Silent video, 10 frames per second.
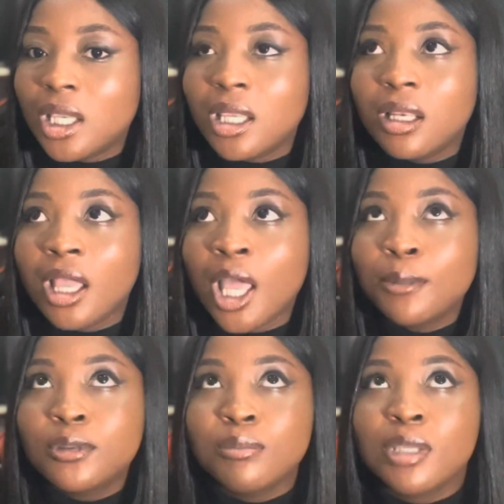it
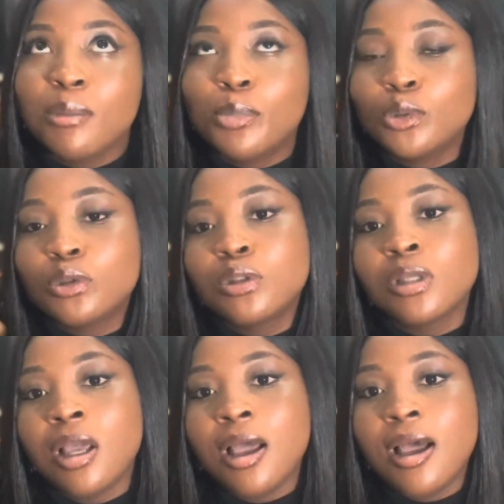helps me put
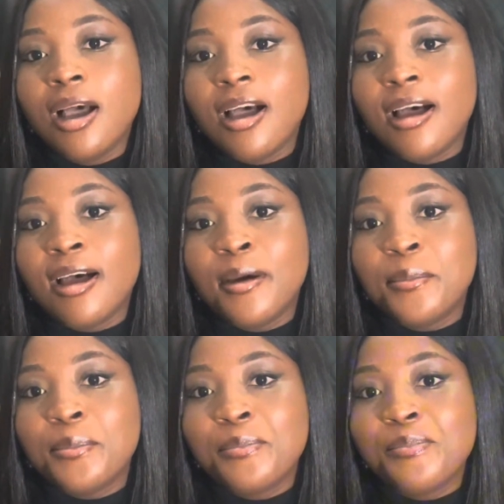
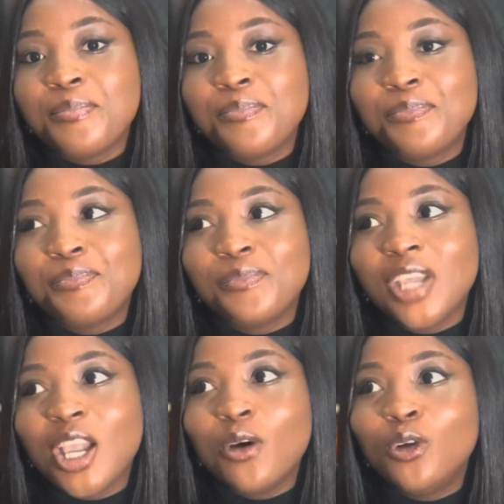
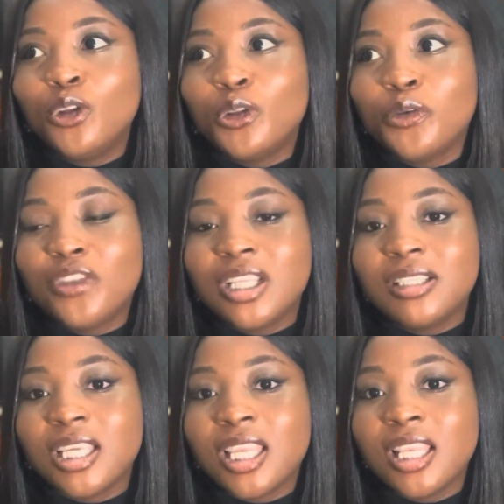a whole lot of
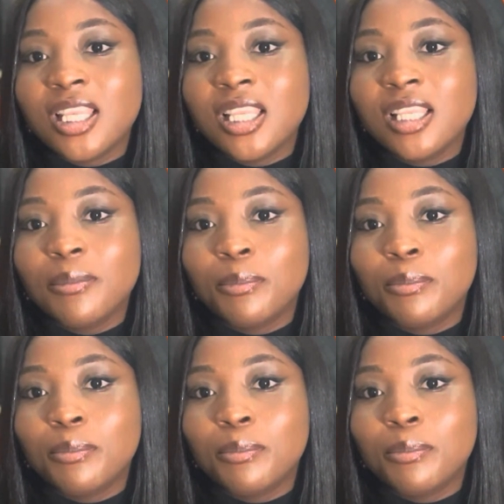things in,